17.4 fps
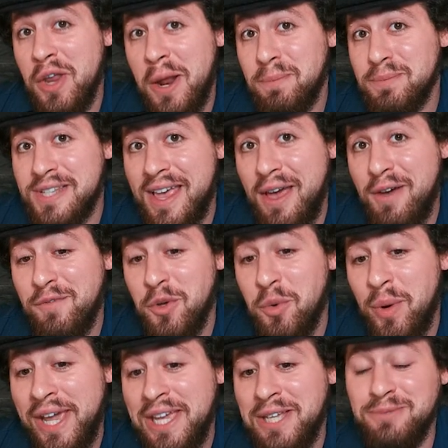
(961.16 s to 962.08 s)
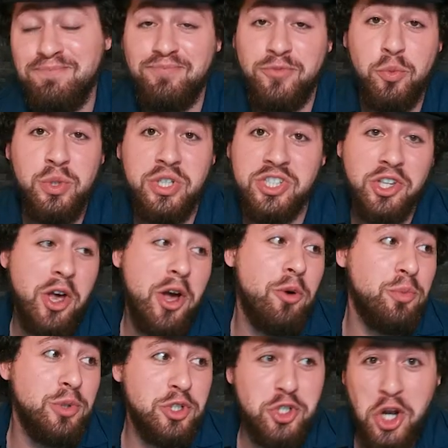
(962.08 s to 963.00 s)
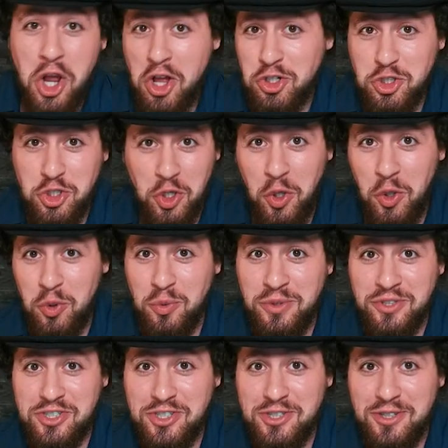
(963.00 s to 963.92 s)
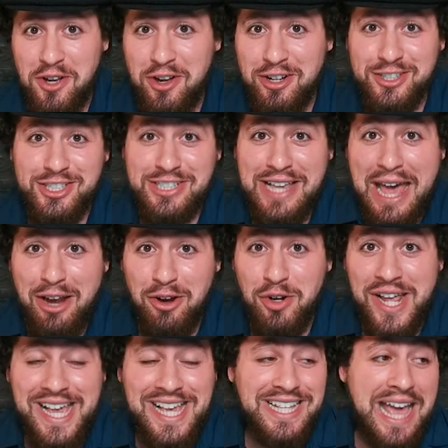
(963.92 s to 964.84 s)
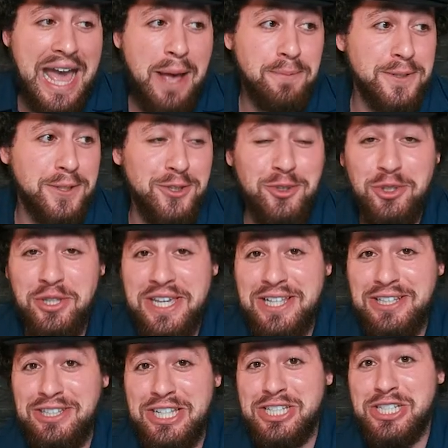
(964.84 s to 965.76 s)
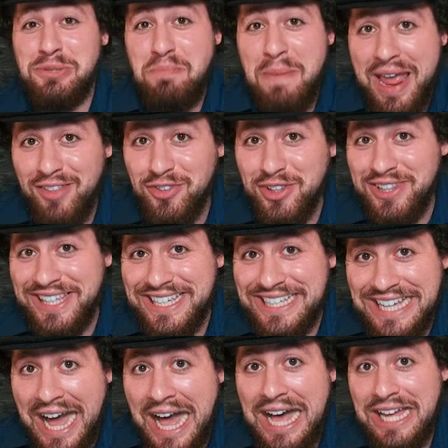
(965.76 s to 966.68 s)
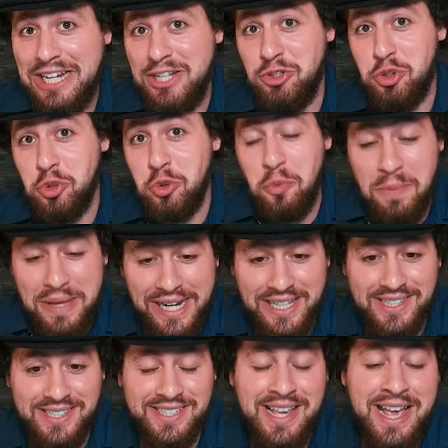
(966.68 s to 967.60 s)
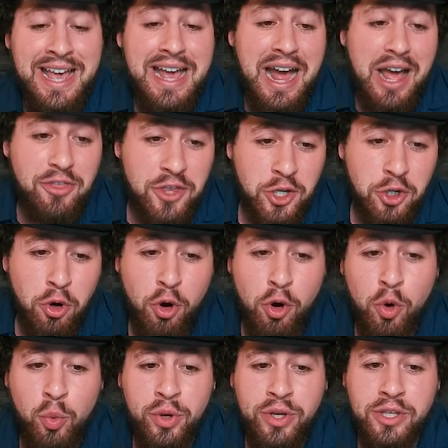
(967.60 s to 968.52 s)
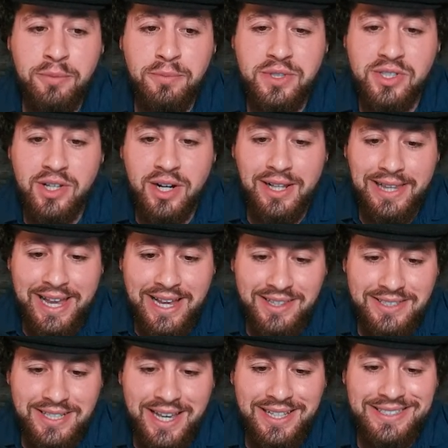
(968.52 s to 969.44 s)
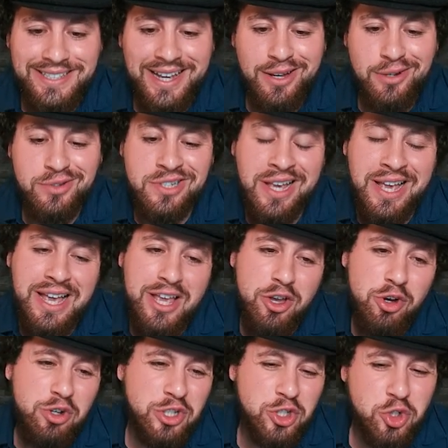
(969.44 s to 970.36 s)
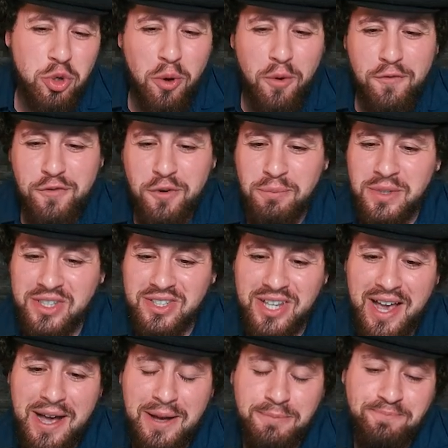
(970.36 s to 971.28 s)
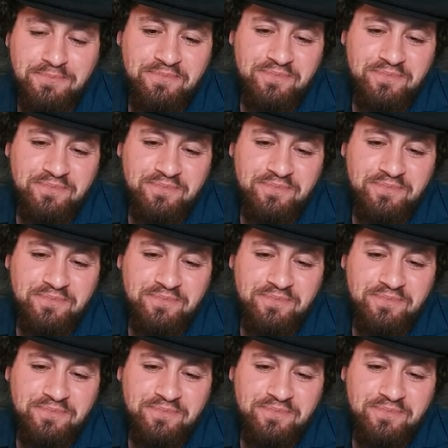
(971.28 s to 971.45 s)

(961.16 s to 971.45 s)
up to heavyweight. We saw it with John Jones on Saturday, absolutely dismantling Gon in 2 minutes. I think Carl Williams is going to land takedowns. He'll control from the top.